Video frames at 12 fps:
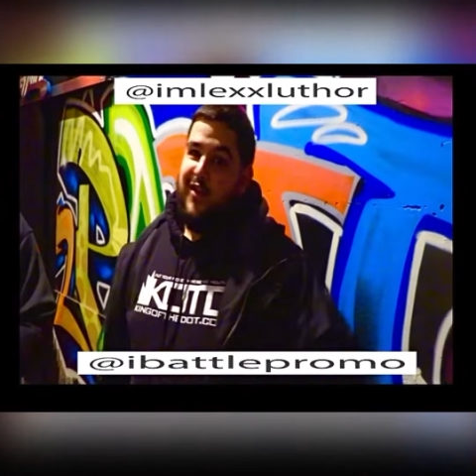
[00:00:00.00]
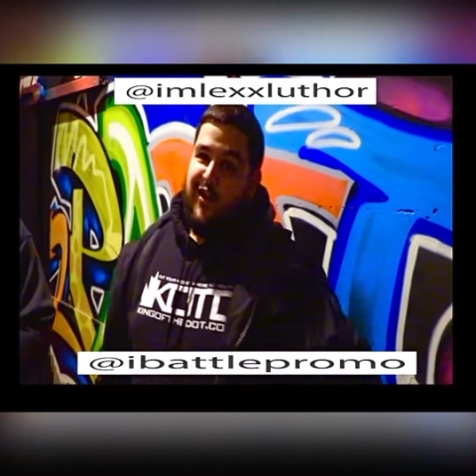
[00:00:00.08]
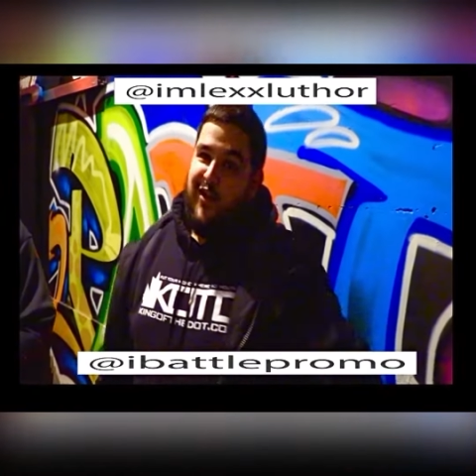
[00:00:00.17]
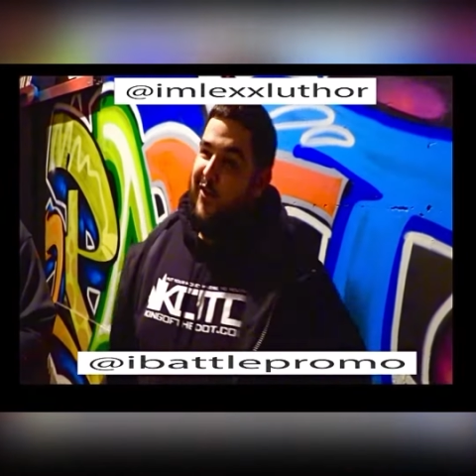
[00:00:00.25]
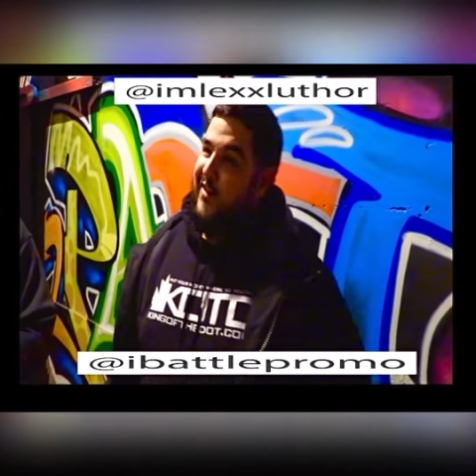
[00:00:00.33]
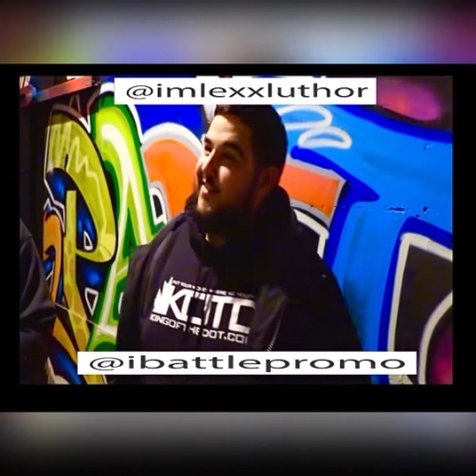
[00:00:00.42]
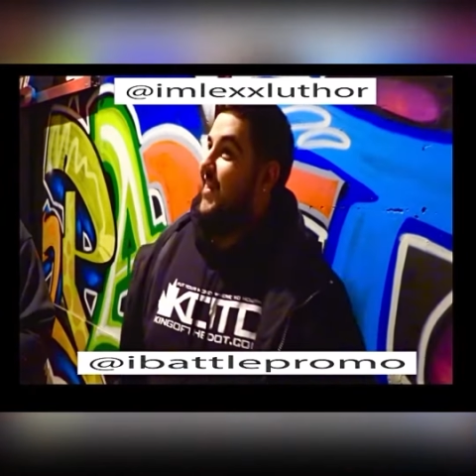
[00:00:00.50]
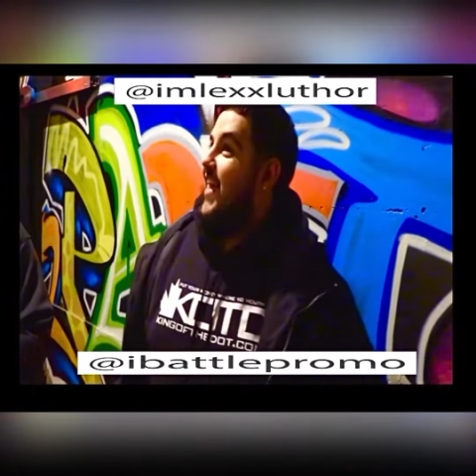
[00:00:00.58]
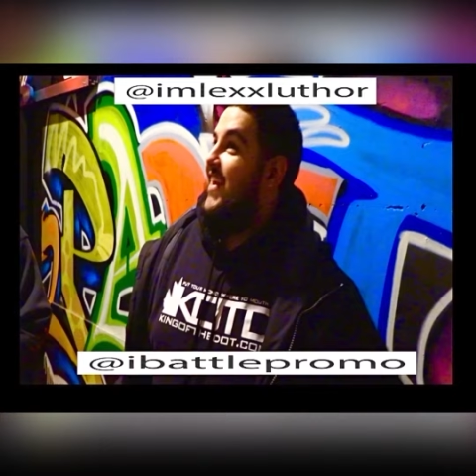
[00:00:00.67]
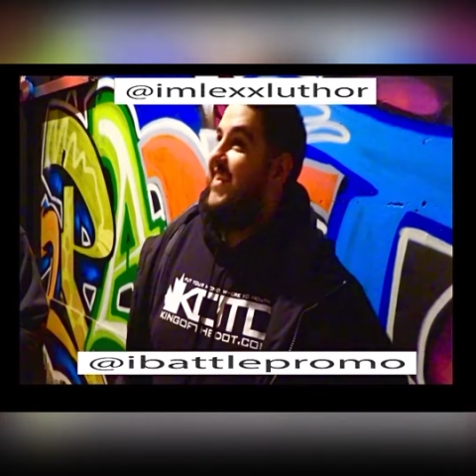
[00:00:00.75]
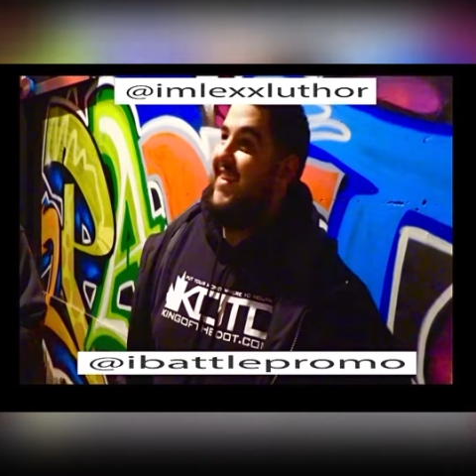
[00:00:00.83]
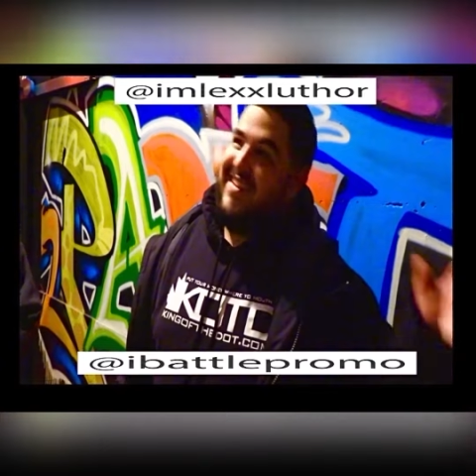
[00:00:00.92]
who is like
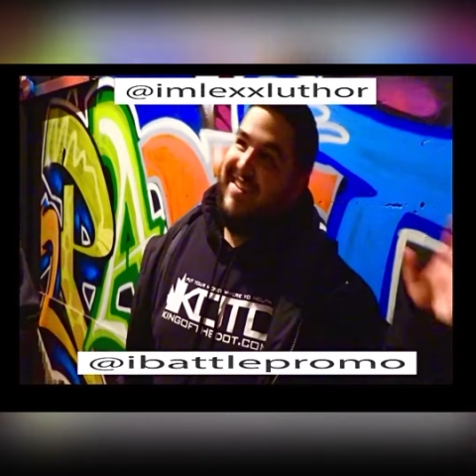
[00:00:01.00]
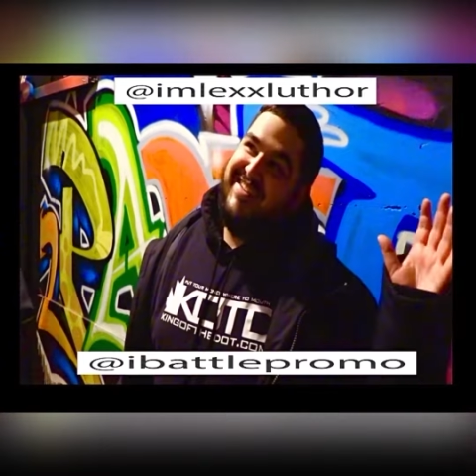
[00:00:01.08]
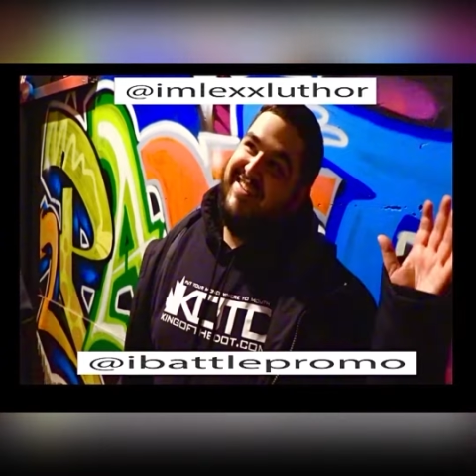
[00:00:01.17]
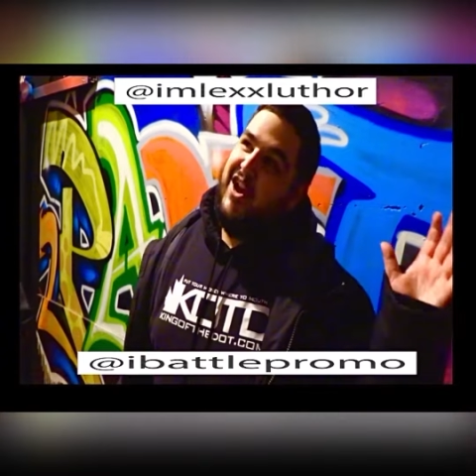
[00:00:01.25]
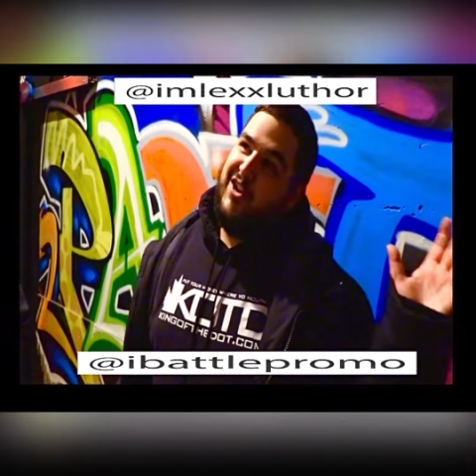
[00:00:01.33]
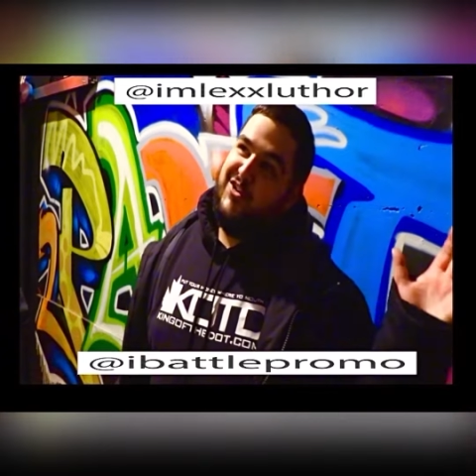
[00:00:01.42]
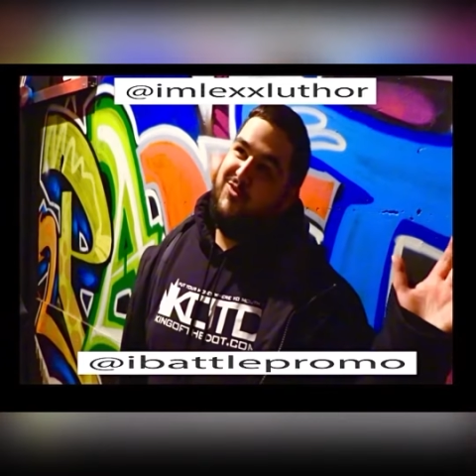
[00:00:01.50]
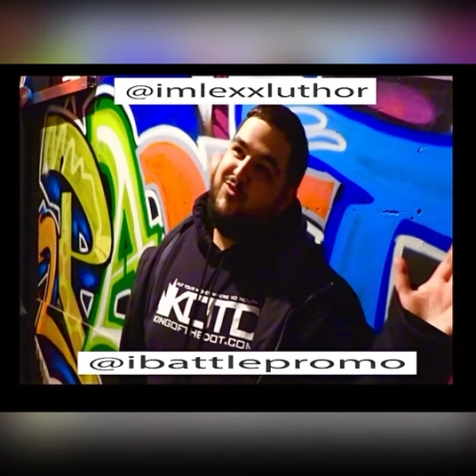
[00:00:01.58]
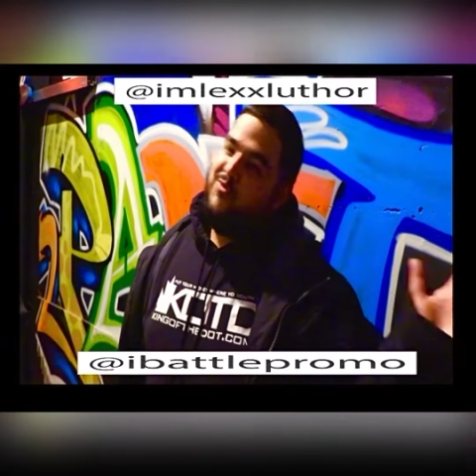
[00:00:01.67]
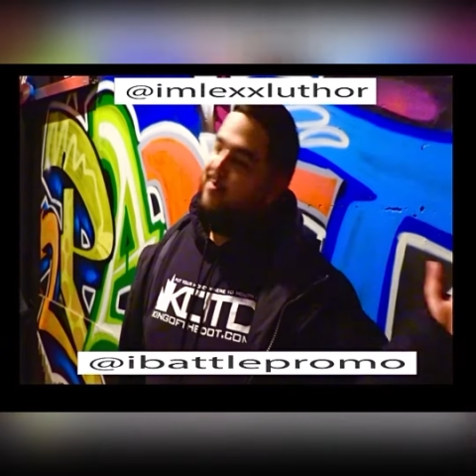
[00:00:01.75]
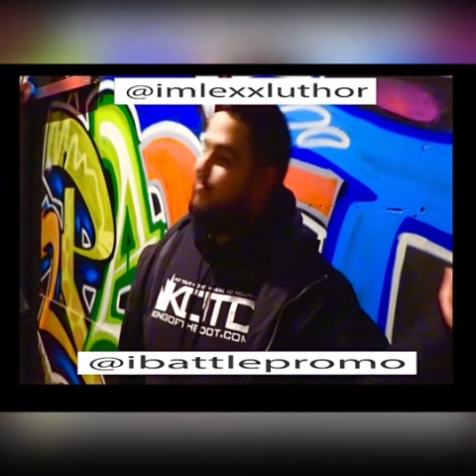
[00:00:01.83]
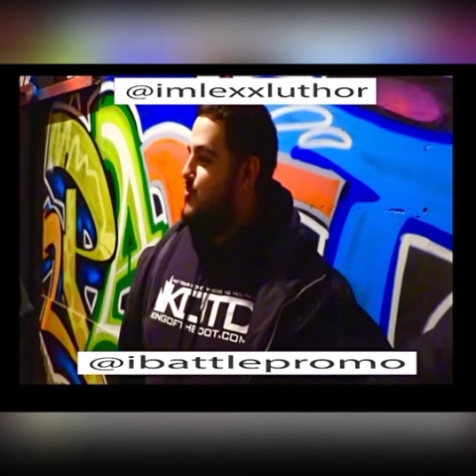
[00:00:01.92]
a
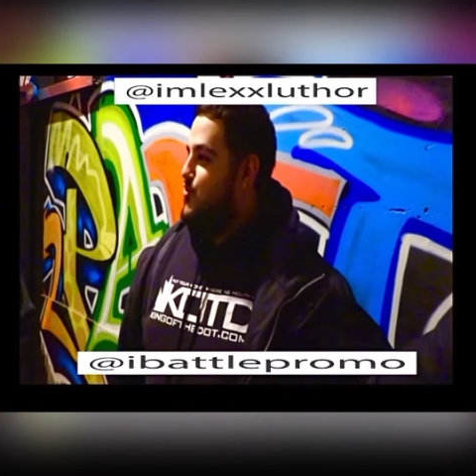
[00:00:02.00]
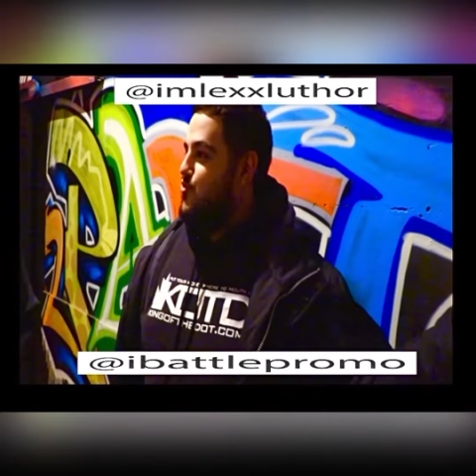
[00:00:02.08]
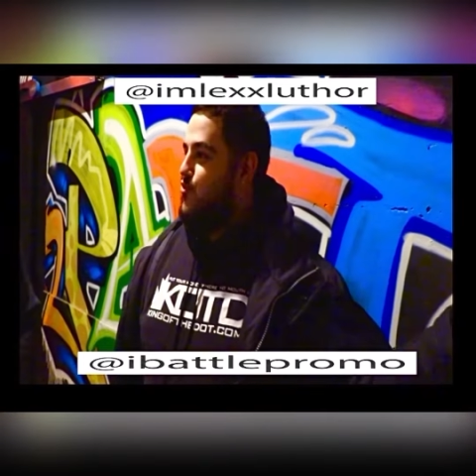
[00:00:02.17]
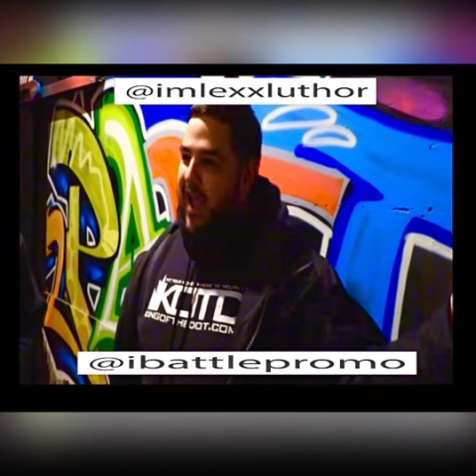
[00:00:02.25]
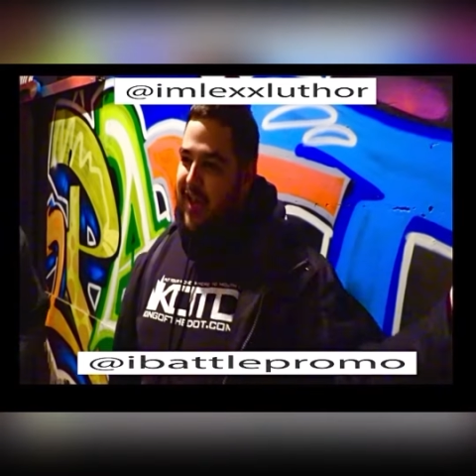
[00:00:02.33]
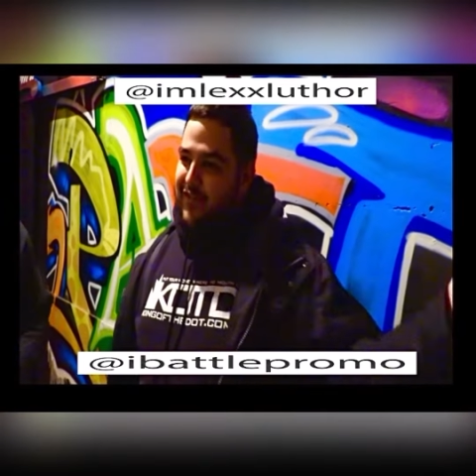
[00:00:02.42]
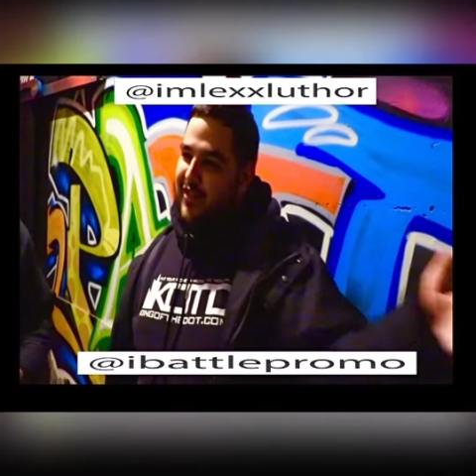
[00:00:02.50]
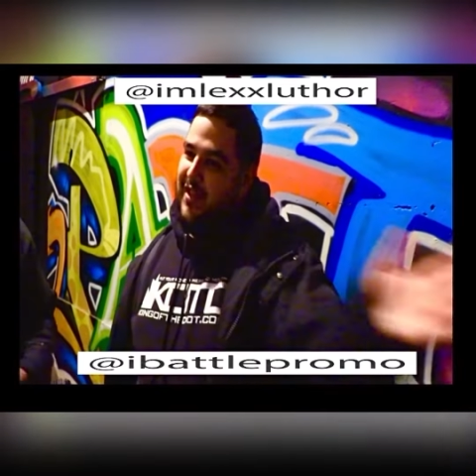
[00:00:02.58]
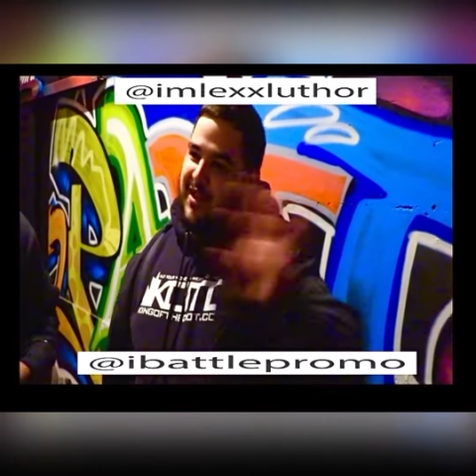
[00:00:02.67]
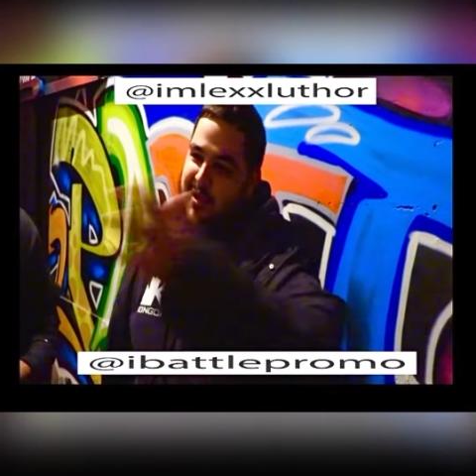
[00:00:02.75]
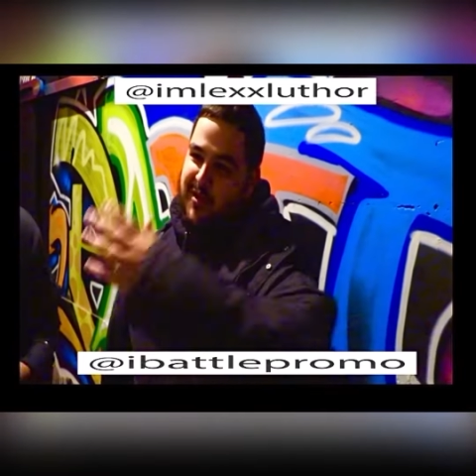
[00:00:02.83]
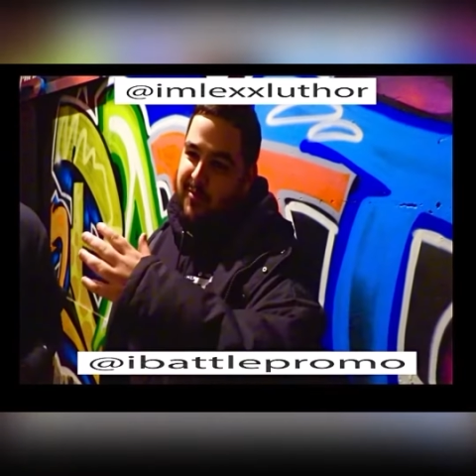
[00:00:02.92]
traveling